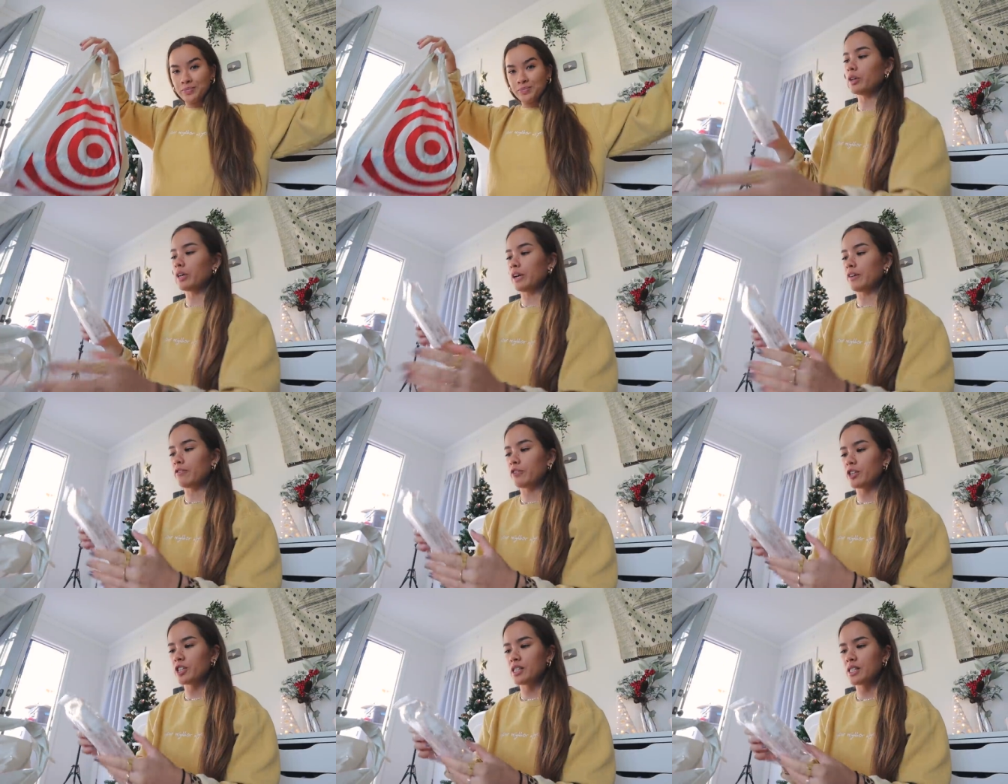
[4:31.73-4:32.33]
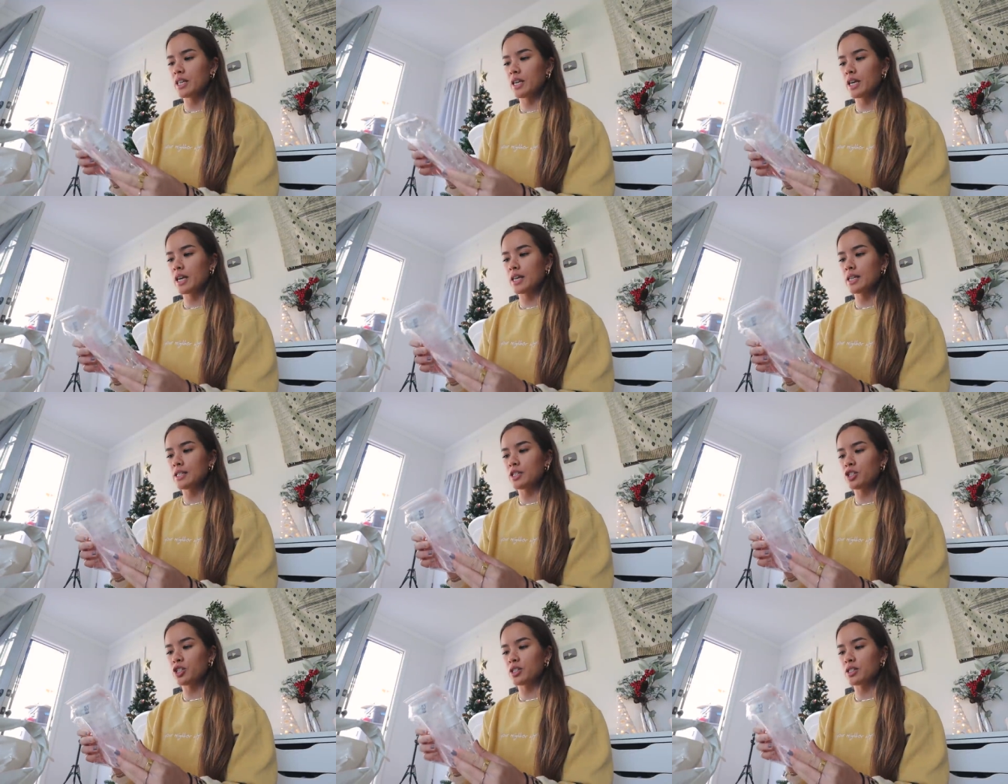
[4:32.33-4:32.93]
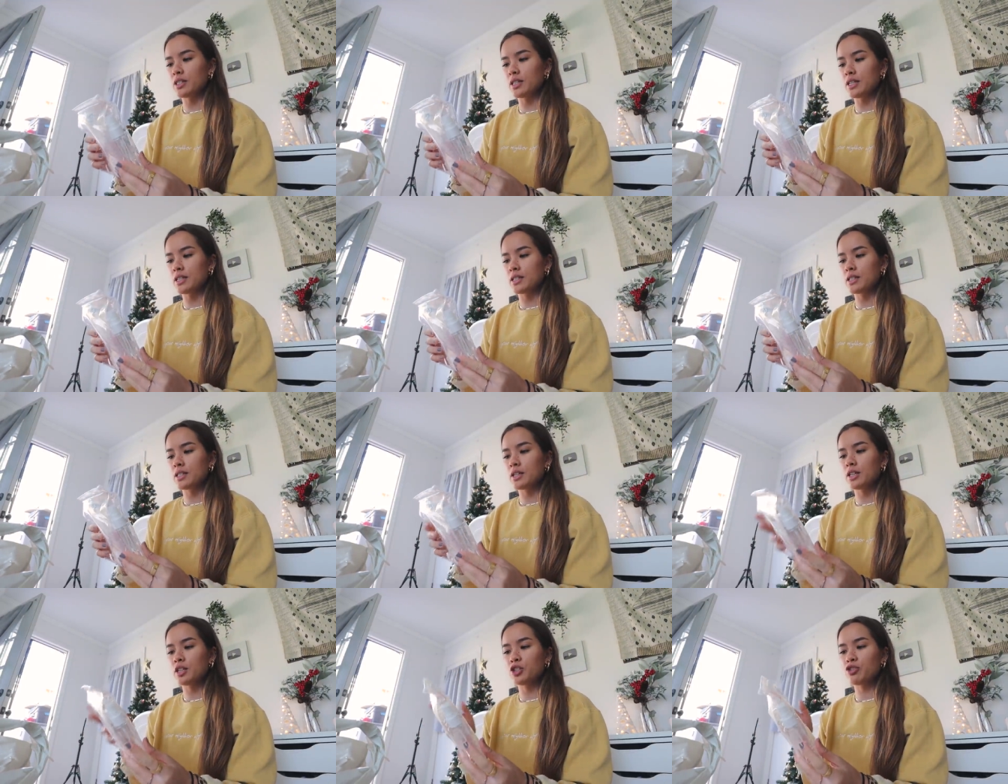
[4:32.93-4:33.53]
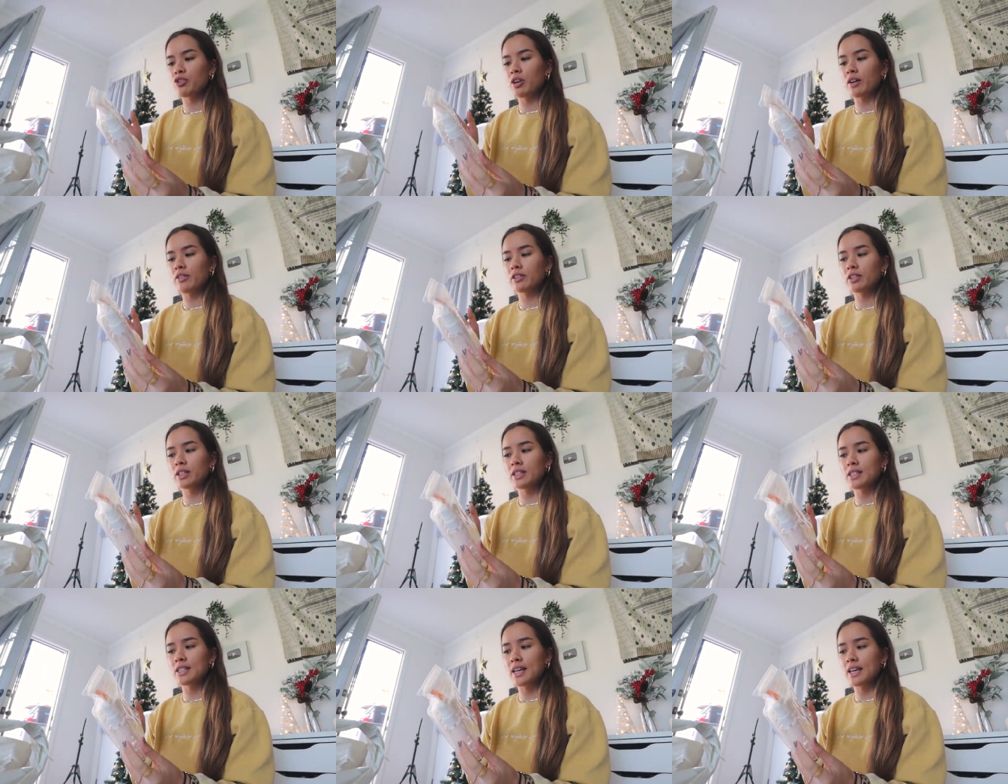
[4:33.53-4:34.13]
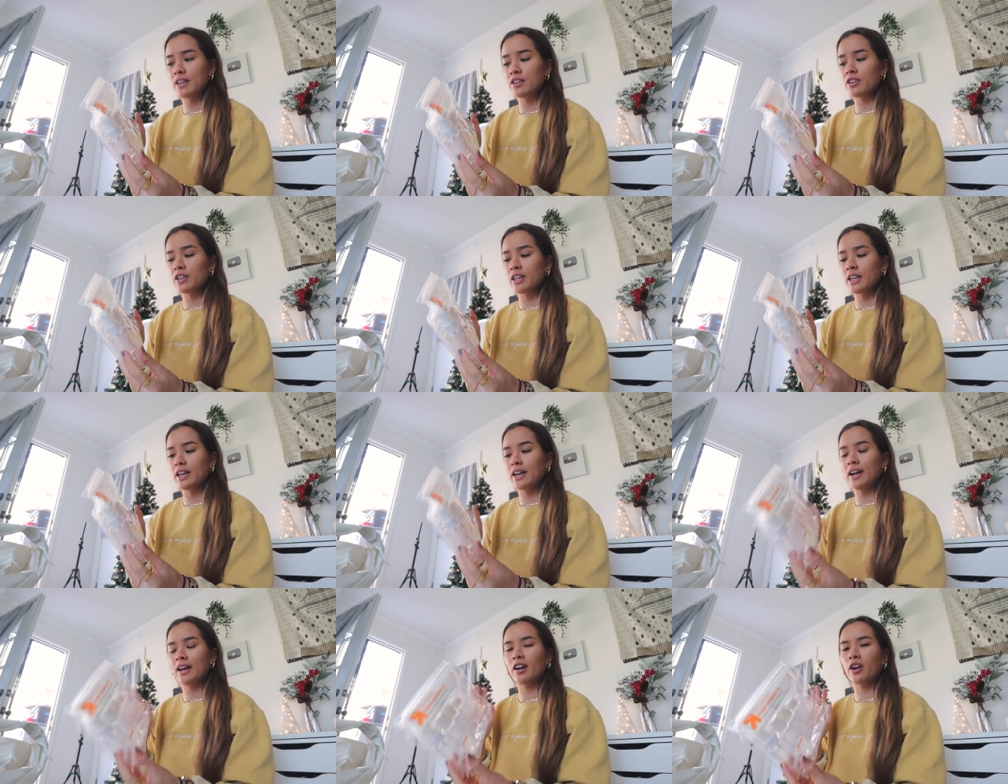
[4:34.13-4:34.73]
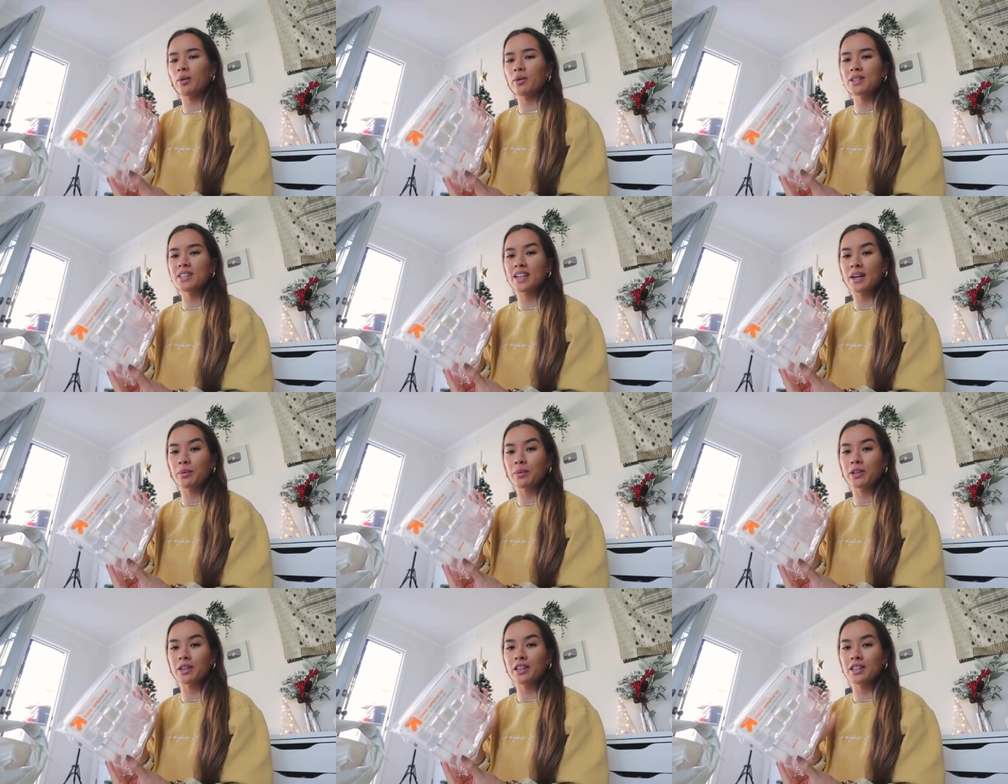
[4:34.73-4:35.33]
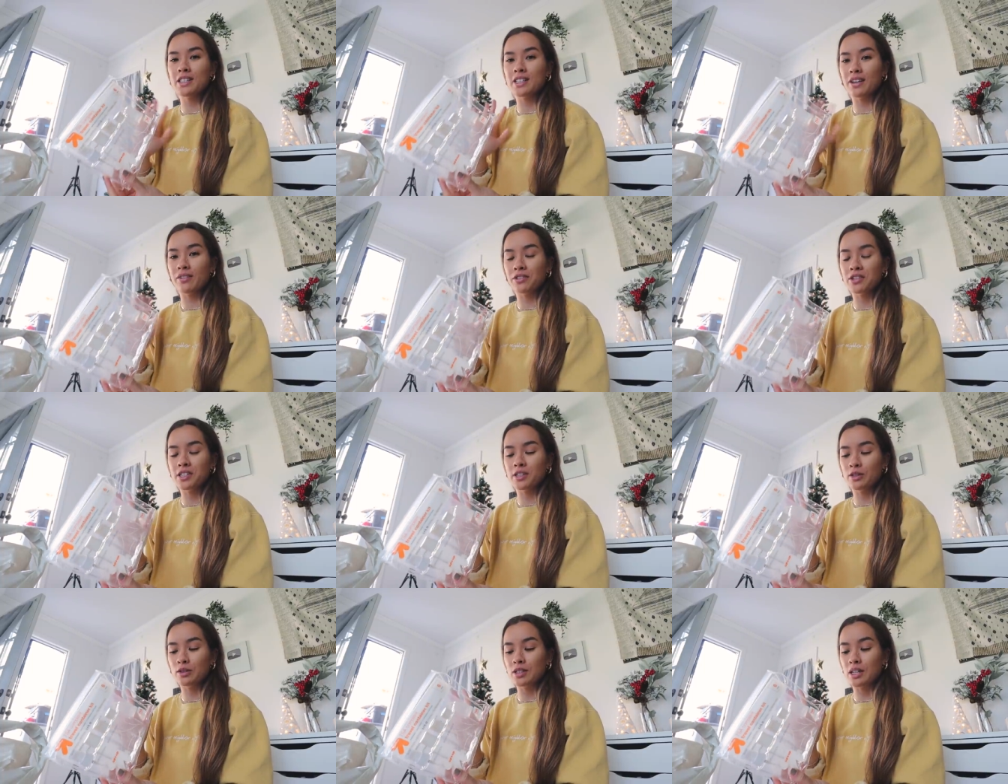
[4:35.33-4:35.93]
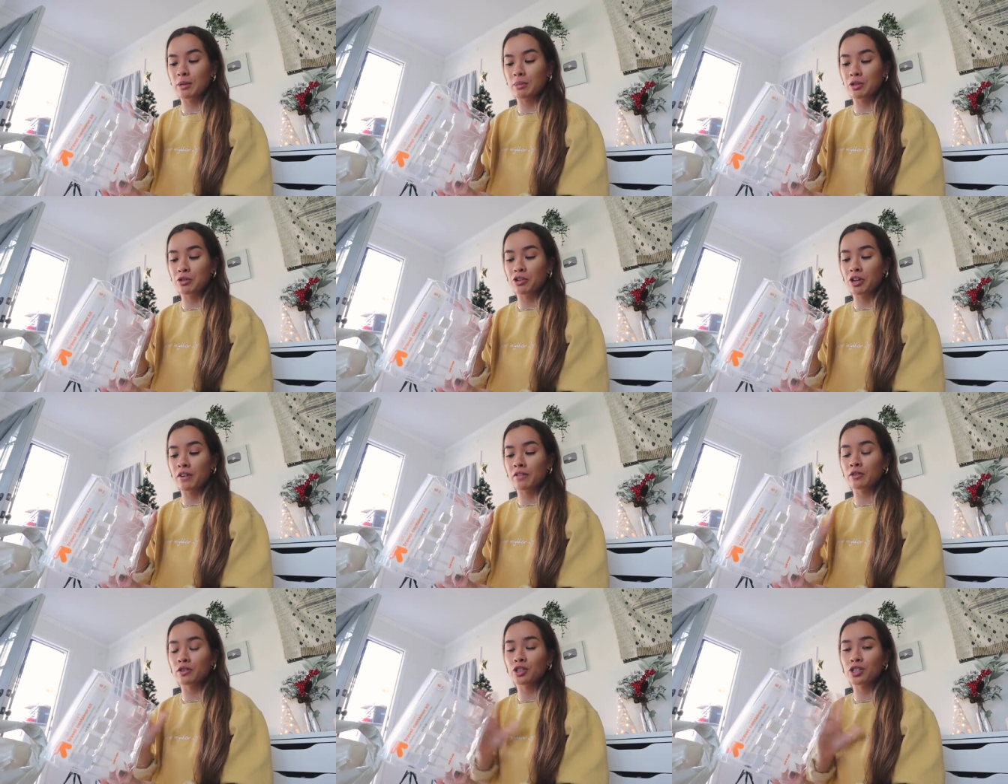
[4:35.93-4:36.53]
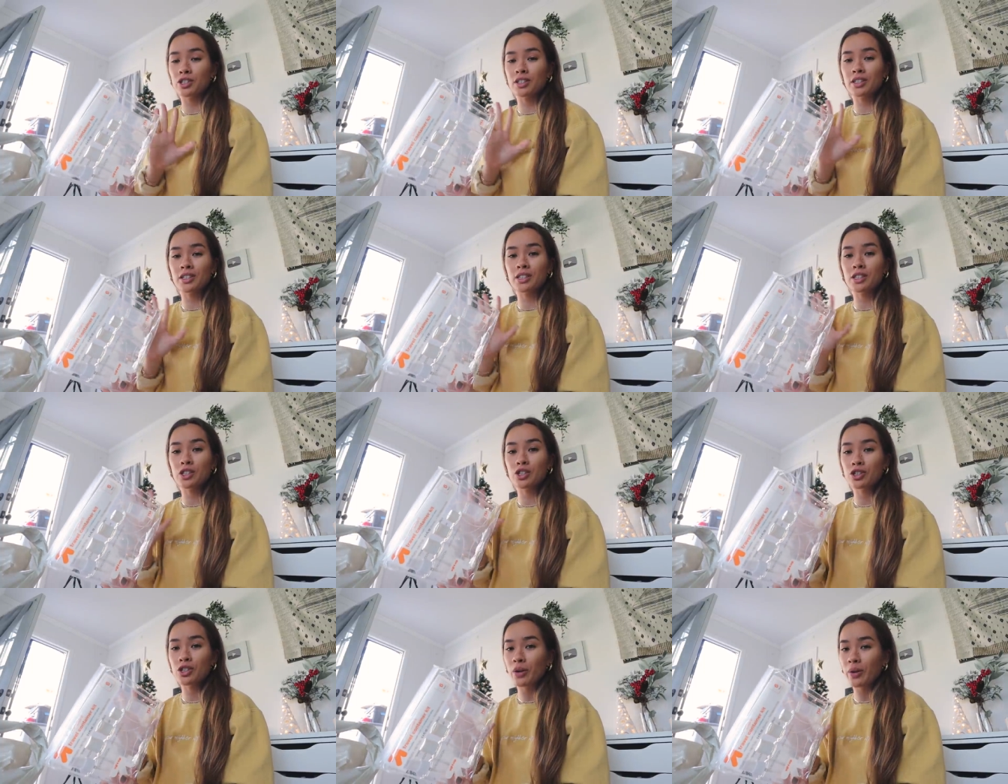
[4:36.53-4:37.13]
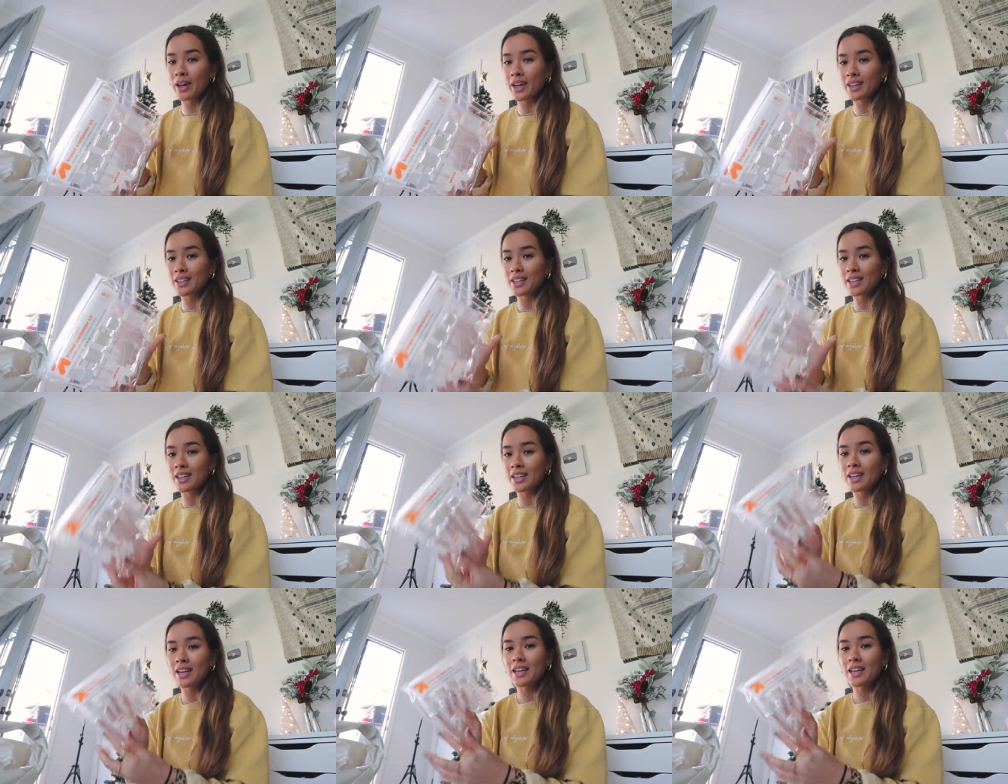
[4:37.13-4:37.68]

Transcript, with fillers: Okay, first thing is just this travel container kit. I always get one of these every single time I travel just because it's so handy.